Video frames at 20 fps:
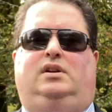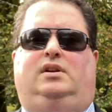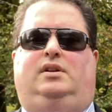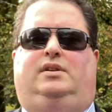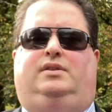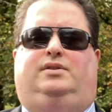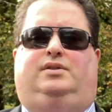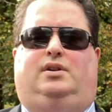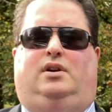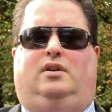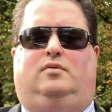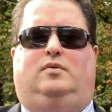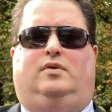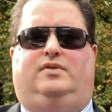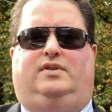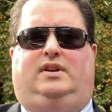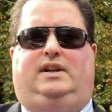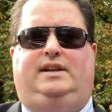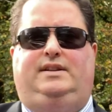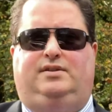So I'm on the
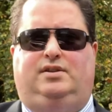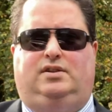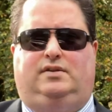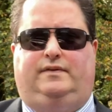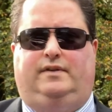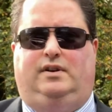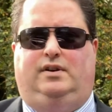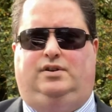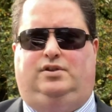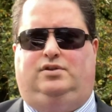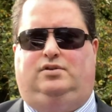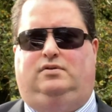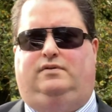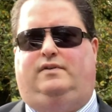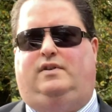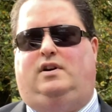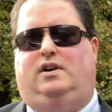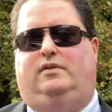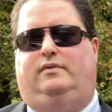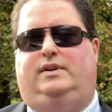latest version of
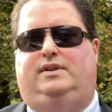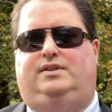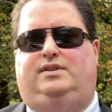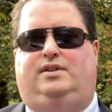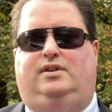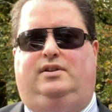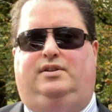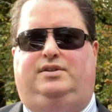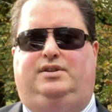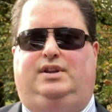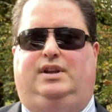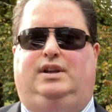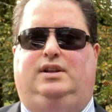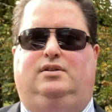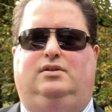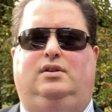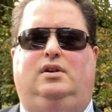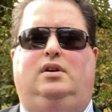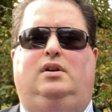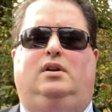iOS
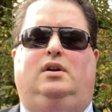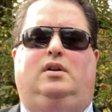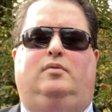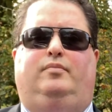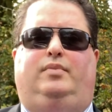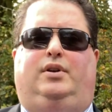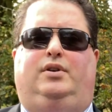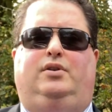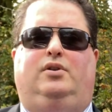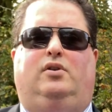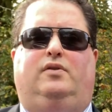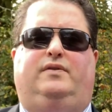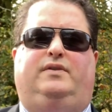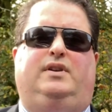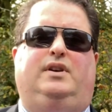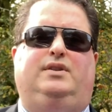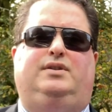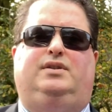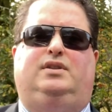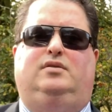13, but not
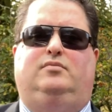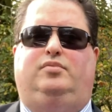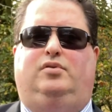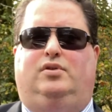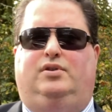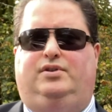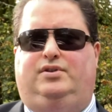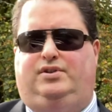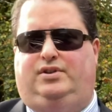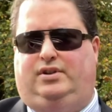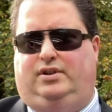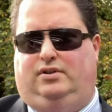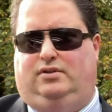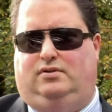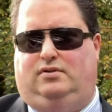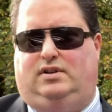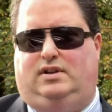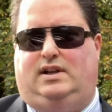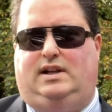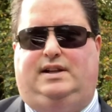13.2
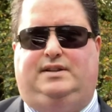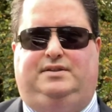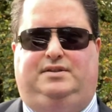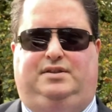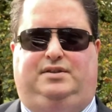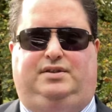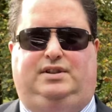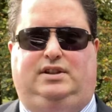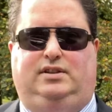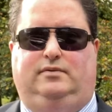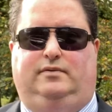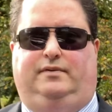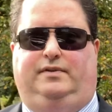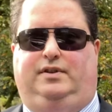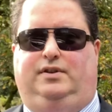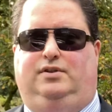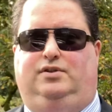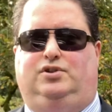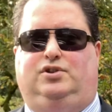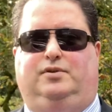that has the deep
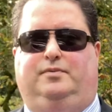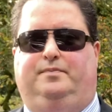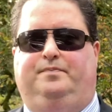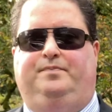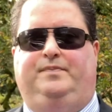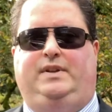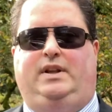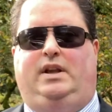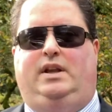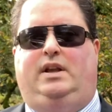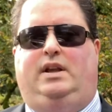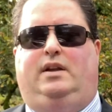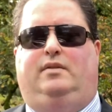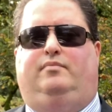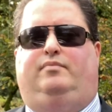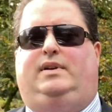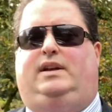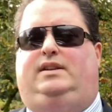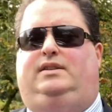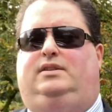fusion
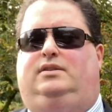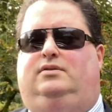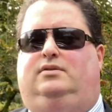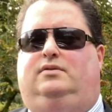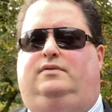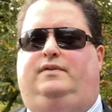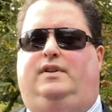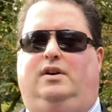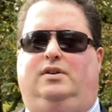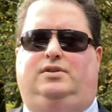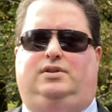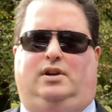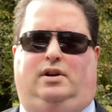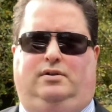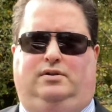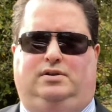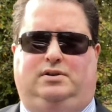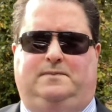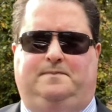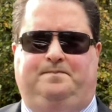embedded in the
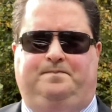photos.